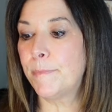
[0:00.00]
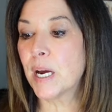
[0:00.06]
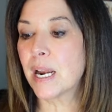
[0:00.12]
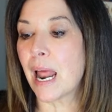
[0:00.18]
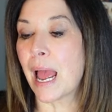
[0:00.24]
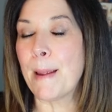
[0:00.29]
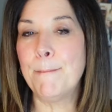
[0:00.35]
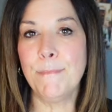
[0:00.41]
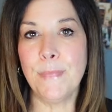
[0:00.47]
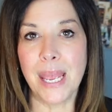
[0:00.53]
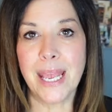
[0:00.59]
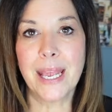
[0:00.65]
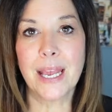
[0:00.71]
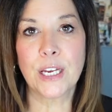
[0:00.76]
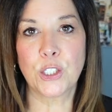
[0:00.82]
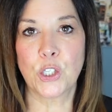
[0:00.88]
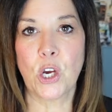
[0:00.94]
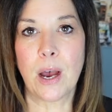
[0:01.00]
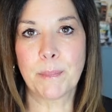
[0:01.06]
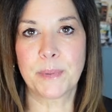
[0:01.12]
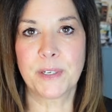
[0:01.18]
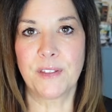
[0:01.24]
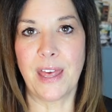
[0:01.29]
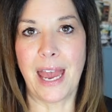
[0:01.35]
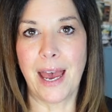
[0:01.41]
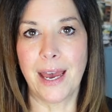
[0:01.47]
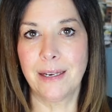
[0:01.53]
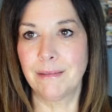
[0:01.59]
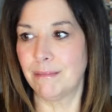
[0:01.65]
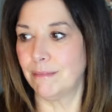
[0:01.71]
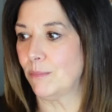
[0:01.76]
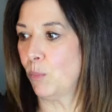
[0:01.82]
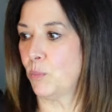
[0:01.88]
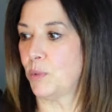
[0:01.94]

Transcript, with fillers: but I may adopt that